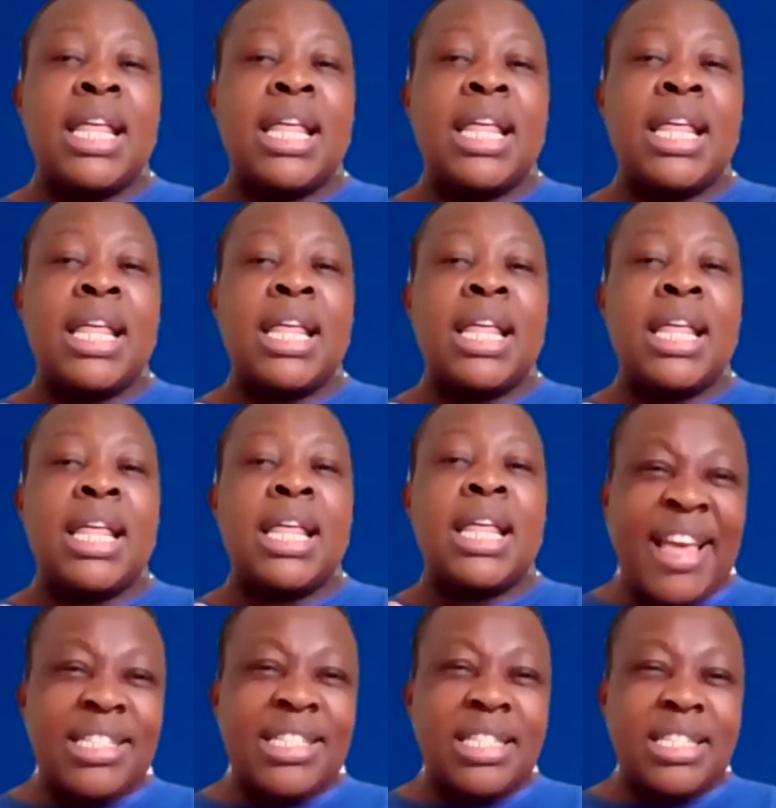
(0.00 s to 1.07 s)
They've been
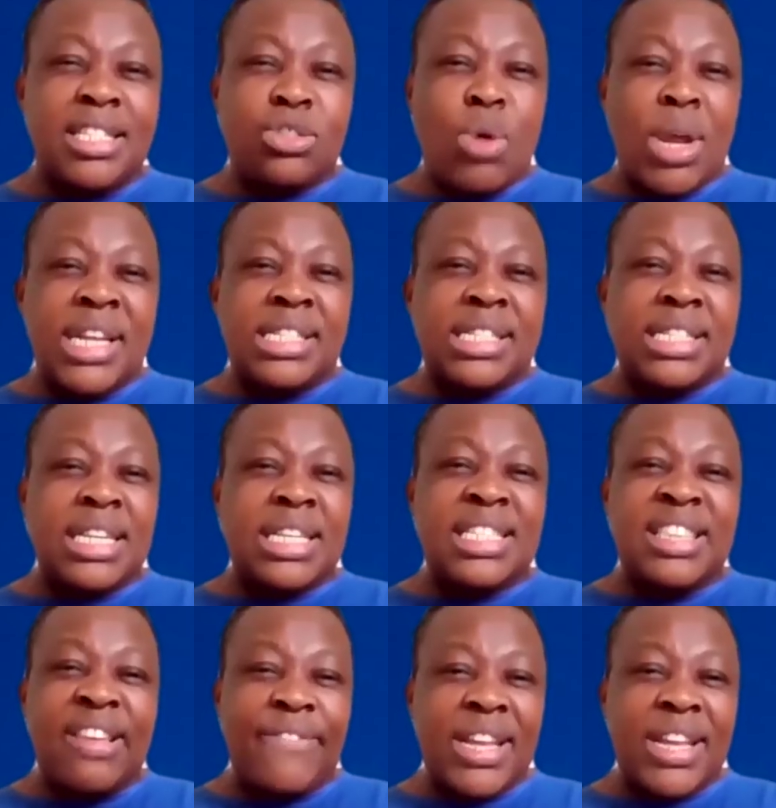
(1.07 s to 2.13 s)
there since
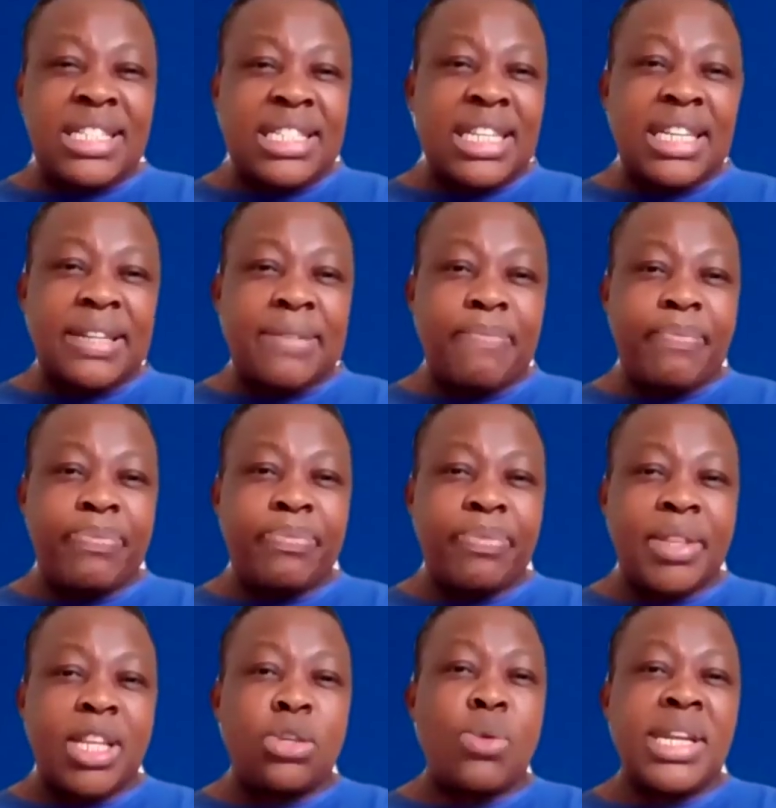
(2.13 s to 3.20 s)
2017.
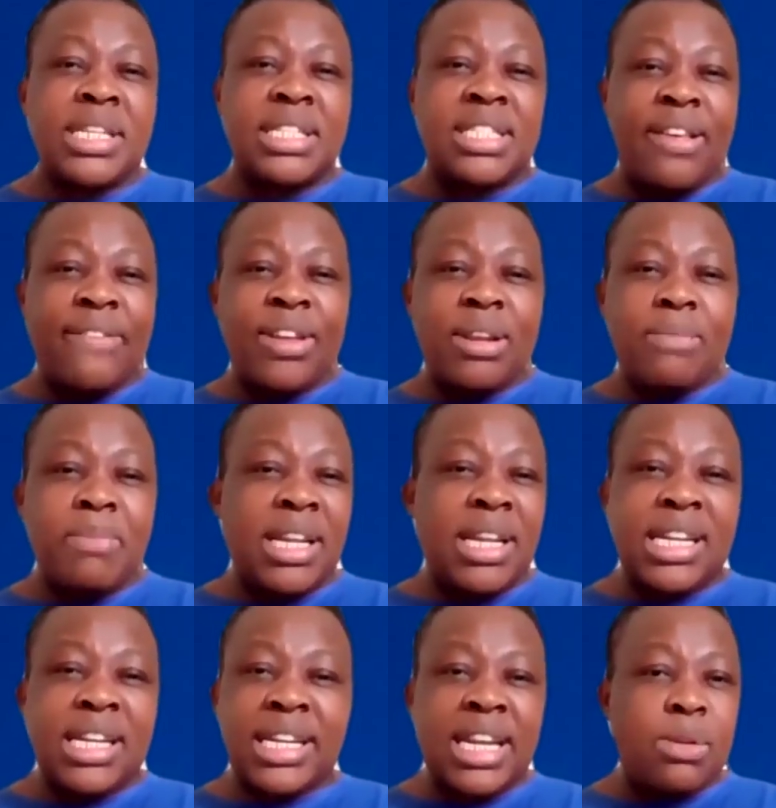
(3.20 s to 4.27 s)
27
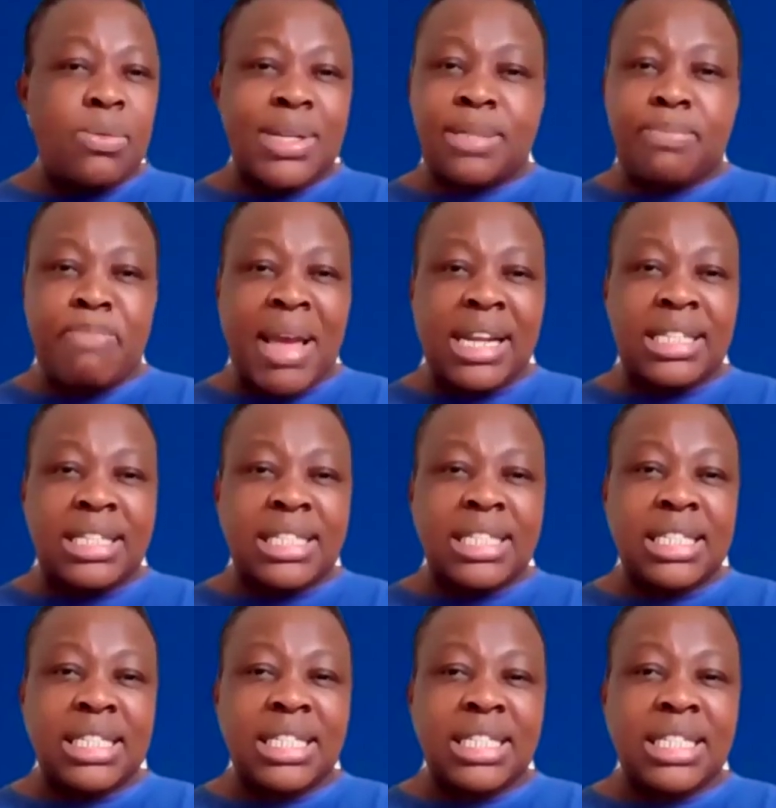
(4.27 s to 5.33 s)
million rand was spent.
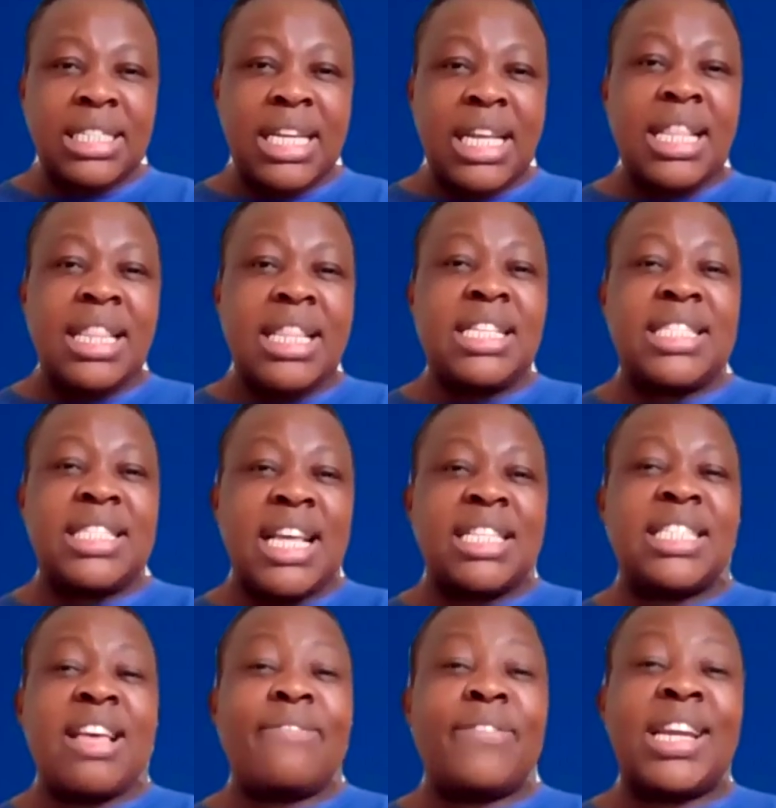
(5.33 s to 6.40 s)
These
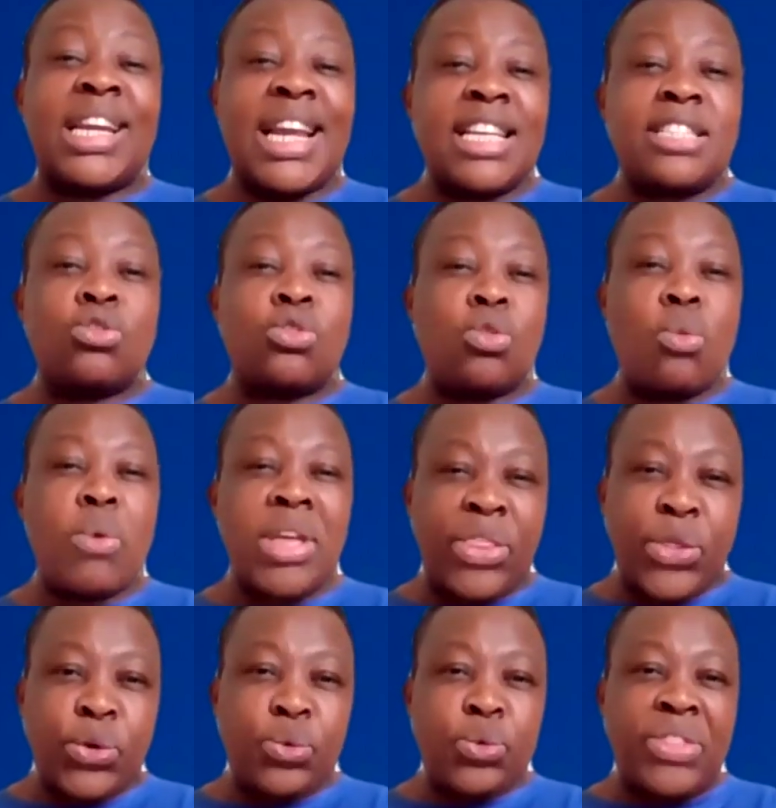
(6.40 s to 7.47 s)
things have grass growing
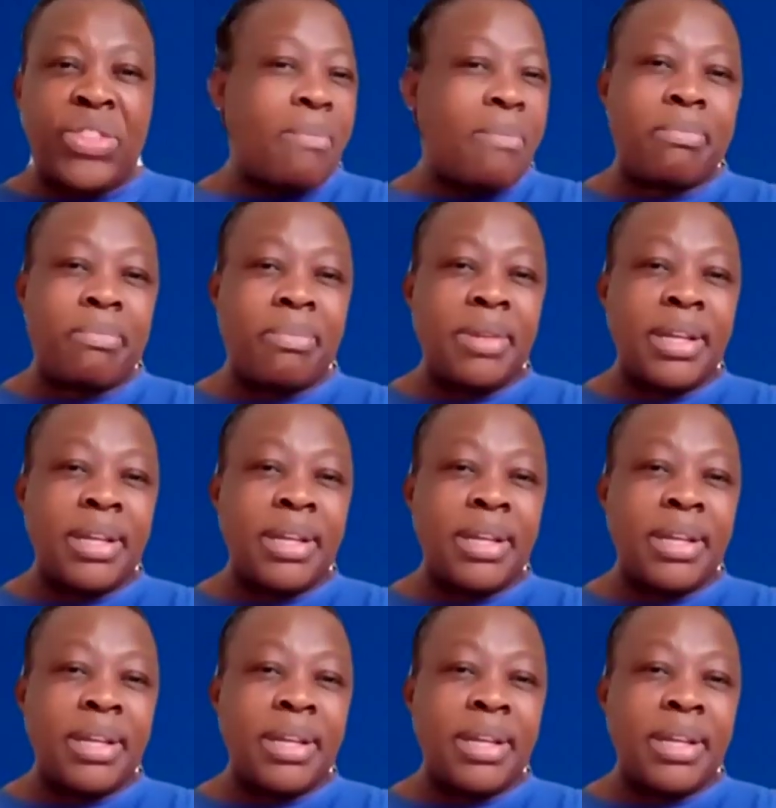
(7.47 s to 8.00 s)
through them.